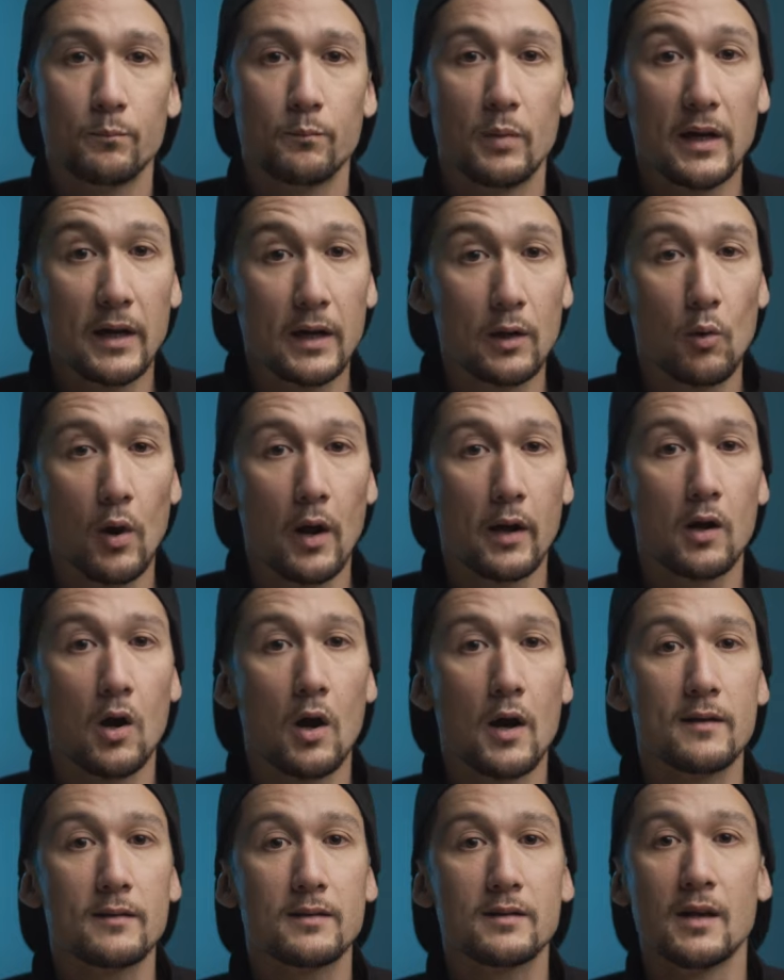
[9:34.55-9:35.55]
But anyway,
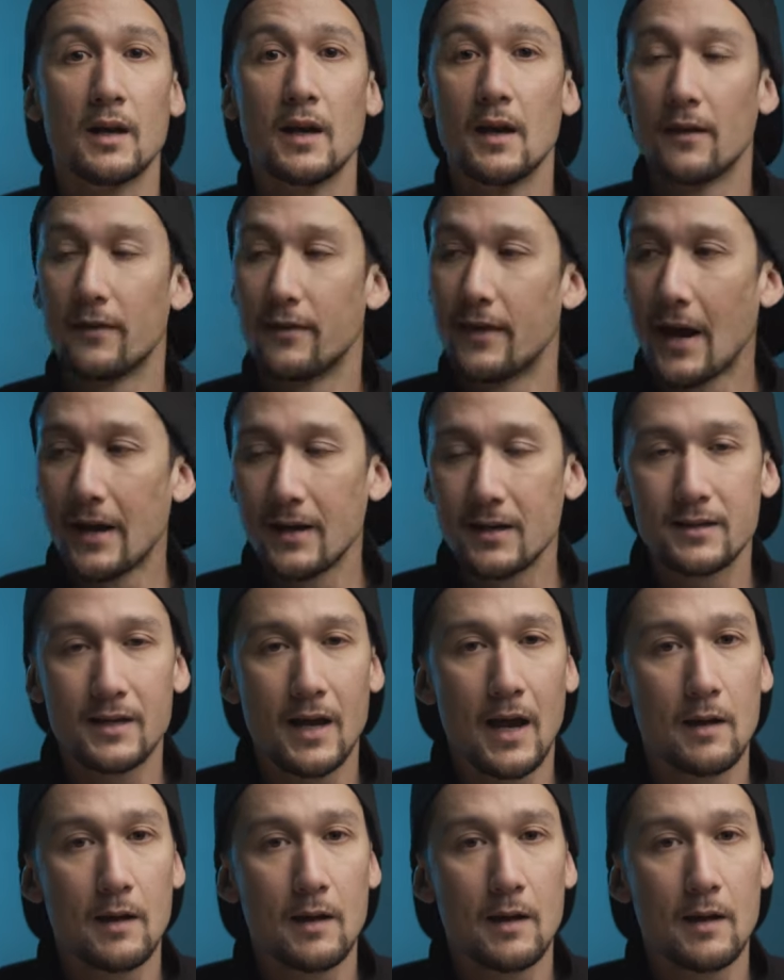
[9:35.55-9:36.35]
guys, that is